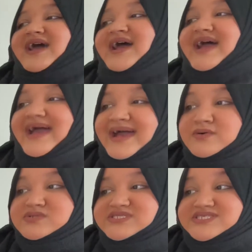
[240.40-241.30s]

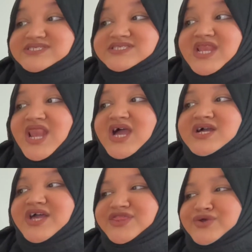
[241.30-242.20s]
Out slunk
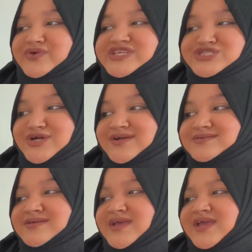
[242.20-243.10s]
the creature.
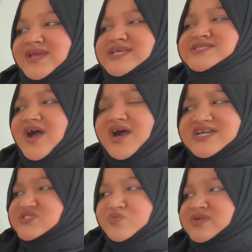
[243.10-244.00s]
His eyes
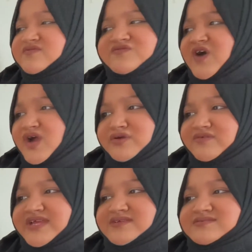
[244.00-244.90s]
weren't
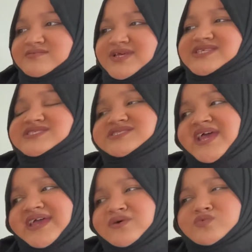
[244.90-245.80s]
fiery, his
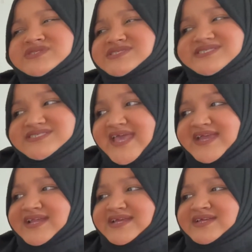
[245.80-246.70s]
tail wasn't
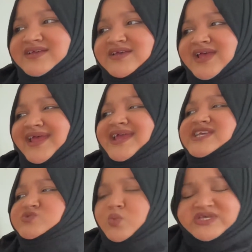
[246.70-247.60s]
scaly, his
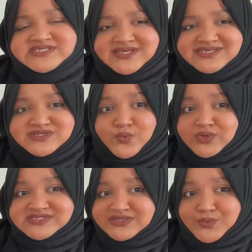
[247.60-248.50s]
whiskers
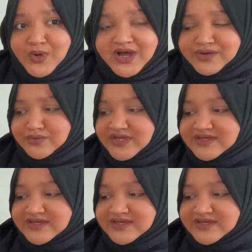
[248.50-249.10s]
wasn't wiry.